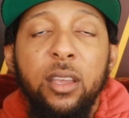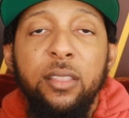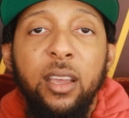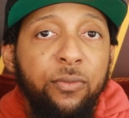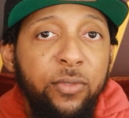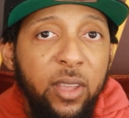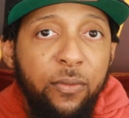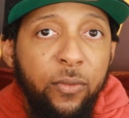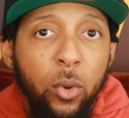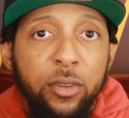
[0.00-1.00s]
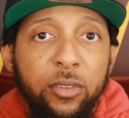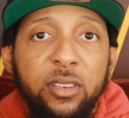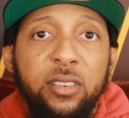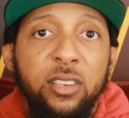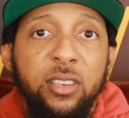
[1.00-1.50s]
that they
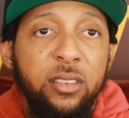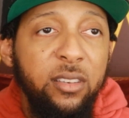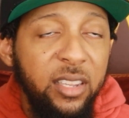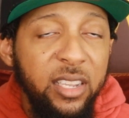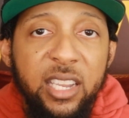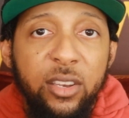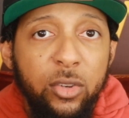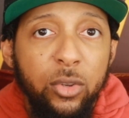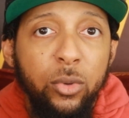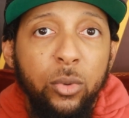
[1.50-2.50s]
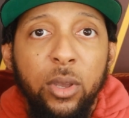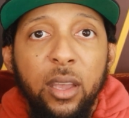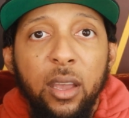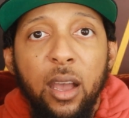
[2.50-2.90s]
forced to lead to